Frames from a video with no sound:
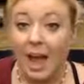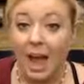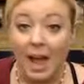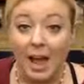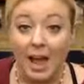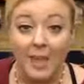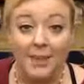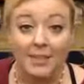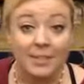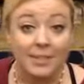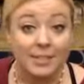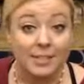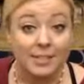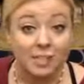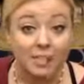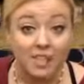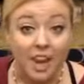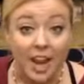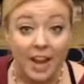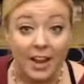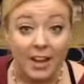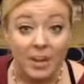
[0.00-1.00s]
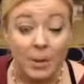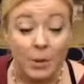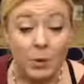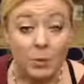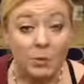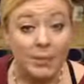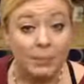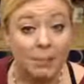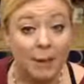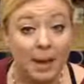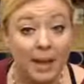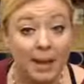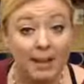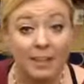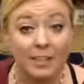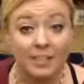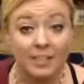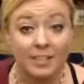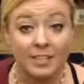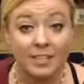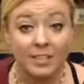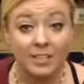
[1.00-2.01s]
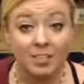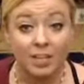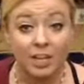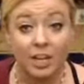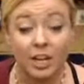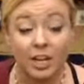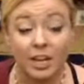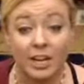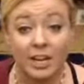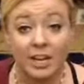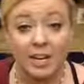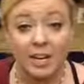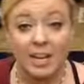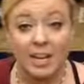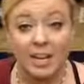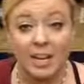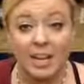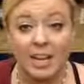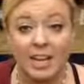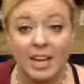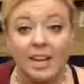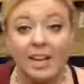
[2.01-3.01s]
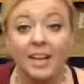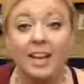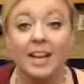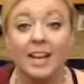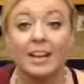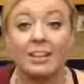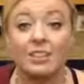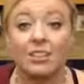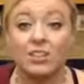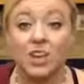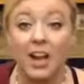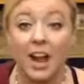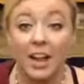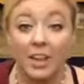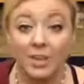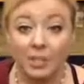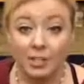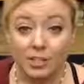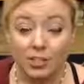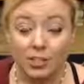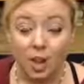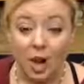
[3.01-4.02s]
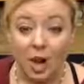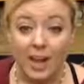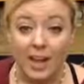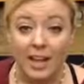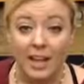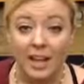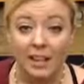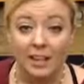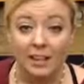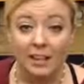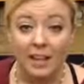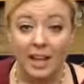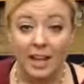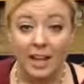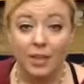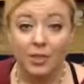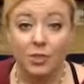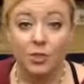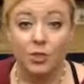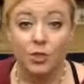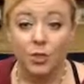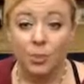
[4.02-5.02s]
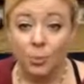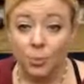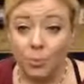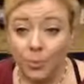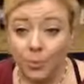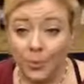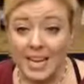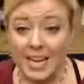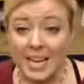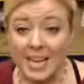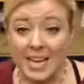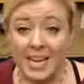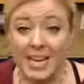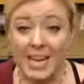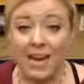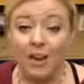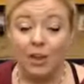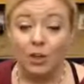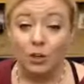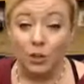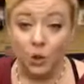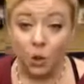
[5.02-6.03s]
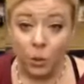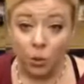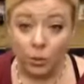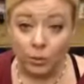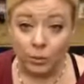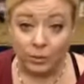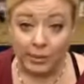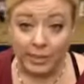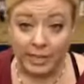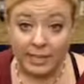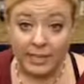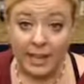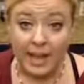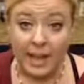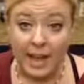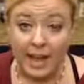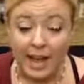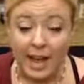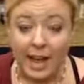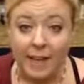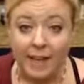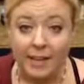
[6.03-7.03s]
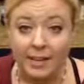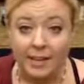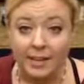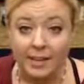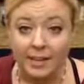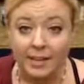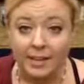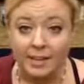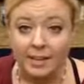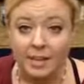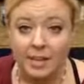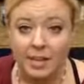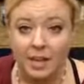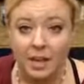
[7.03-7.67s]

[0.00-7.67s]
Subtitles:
As the giant was petting this chicken, Jack saw it lay 3 golden eggs.